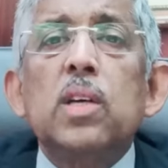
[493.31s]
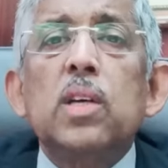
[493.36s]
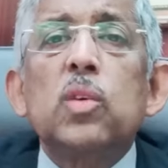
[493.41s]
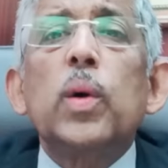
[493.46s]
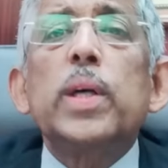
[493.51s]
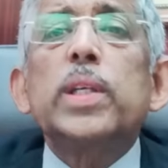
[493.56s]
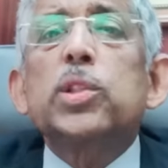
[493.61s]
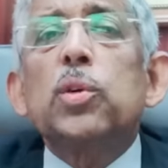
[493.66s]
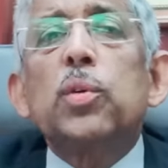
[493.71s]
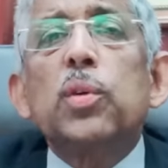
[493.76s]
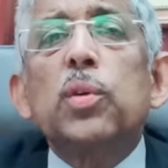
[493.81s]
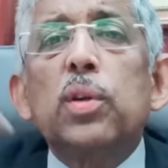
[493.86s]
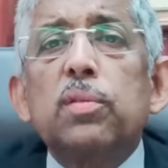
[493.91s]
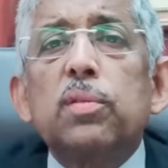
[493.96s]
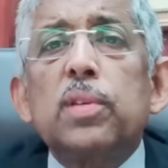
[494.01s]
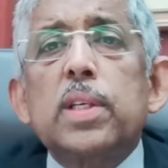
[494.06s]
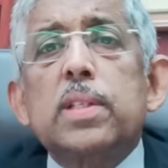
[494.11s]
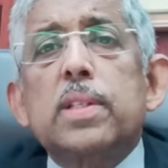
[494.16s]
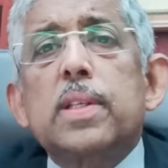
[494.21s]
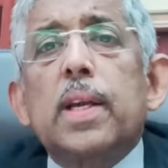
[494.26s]
Why should you
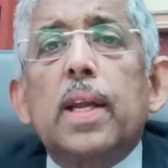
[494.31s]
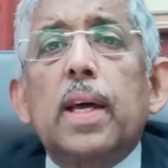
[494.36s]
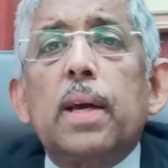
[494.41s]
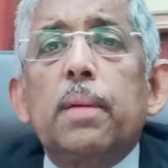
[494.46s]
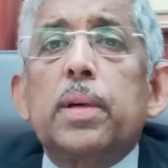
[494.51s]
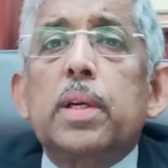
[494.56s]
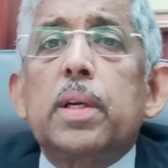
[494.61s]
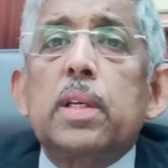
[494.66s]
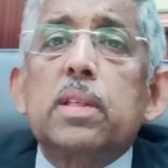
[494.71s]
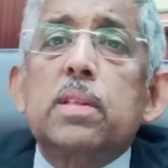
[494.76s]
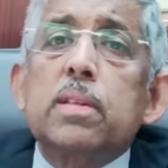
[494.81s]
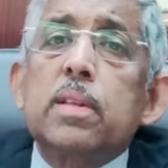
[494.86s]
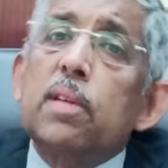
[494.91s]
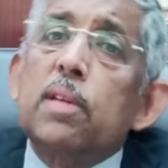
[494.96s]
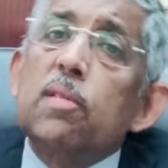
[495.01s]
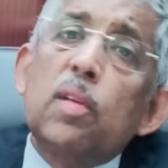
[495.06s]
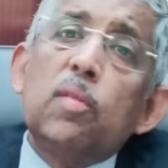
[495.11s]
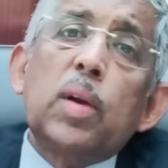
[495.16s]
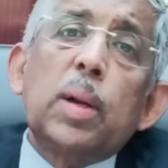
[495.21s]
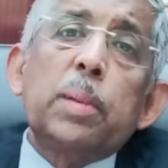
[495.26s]
reverse their diabetes? They've
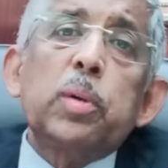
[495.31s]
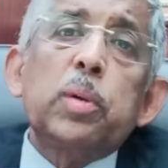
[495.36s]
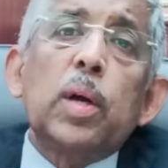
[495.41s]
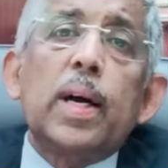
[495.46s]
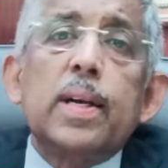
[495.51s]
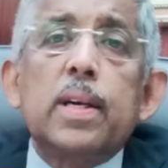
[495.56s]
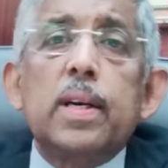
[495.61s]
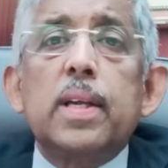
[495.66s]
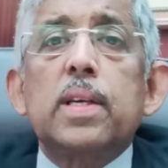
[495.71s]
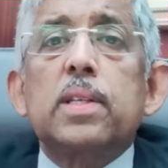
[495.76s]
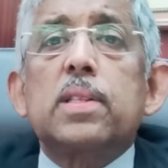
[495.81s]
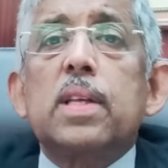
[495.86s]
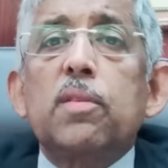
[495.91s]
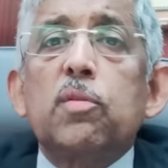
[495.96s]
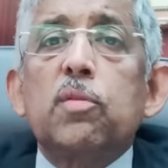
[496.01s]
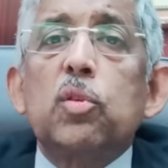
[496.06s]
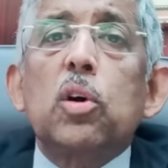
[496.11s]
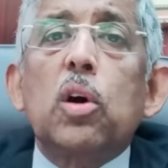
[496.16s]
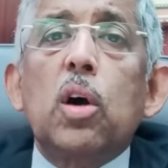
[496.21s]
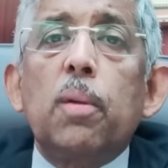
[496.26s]
lived up to one hundred years, they have
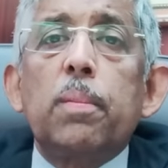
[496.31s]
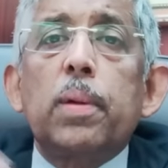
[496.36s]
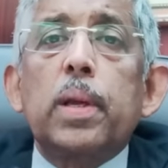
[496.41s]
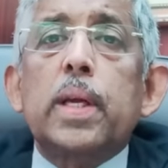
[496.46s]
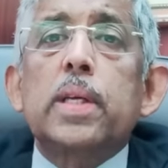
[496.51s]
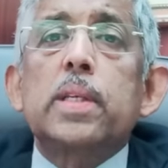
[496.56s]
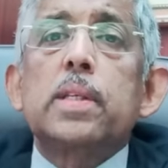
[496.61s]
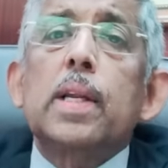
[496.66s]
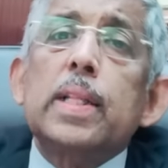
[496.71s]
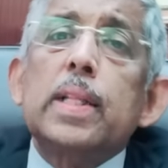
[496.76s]
no complication.